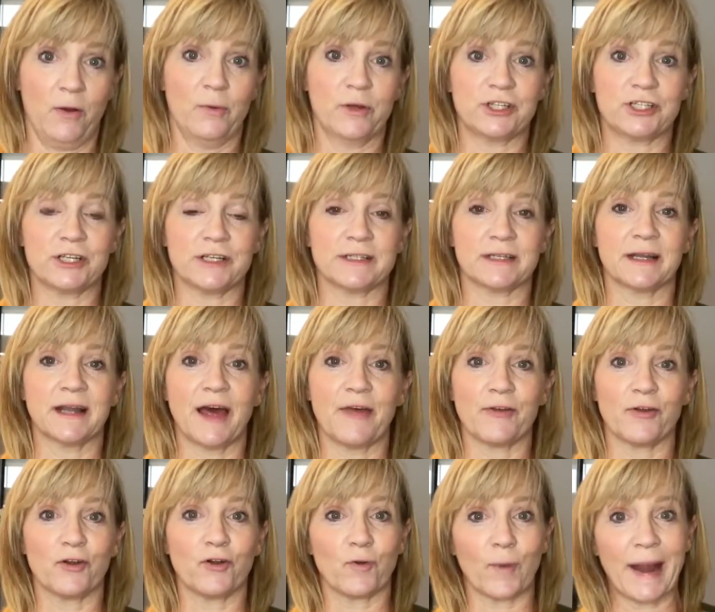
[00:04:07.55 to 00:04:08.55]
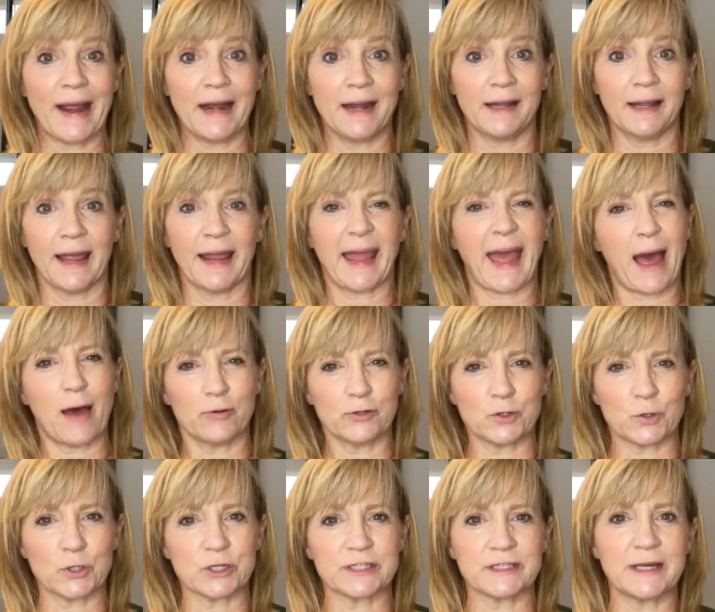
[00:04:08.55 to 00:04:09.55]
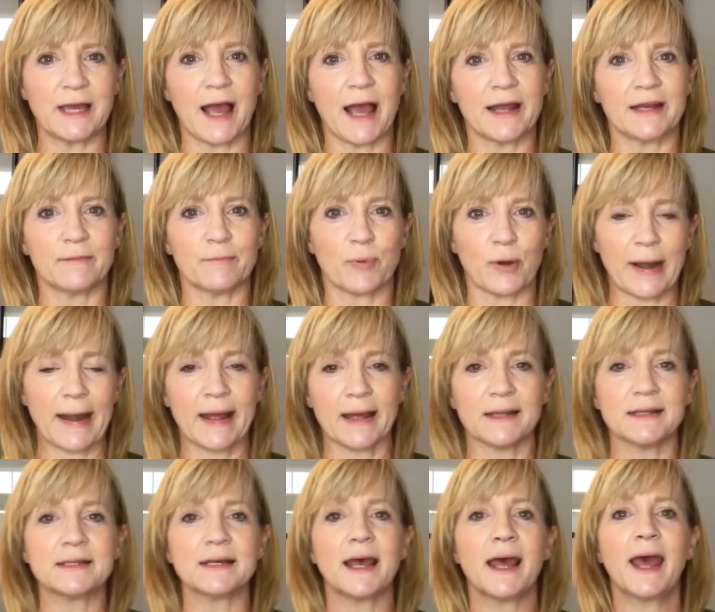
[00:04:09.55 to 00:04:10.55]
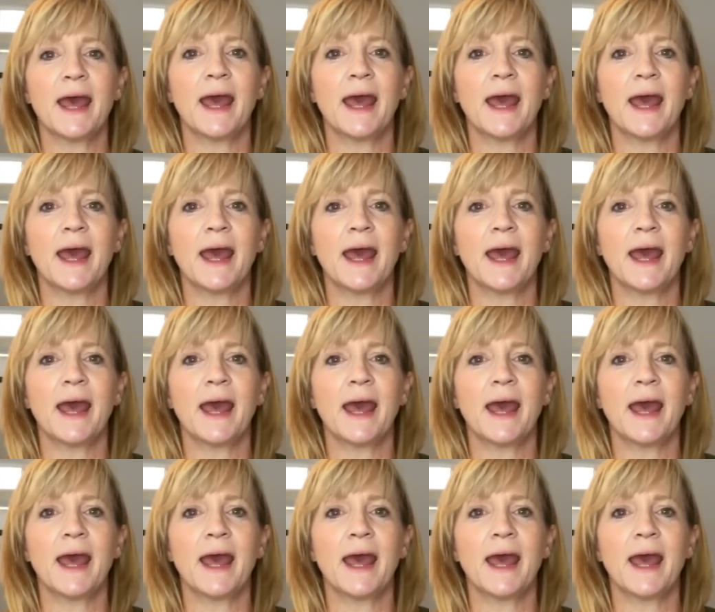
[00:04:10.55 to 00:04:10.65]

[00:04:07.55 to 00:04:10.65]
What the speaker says: which is another great, like, outdoorsy kind of brand.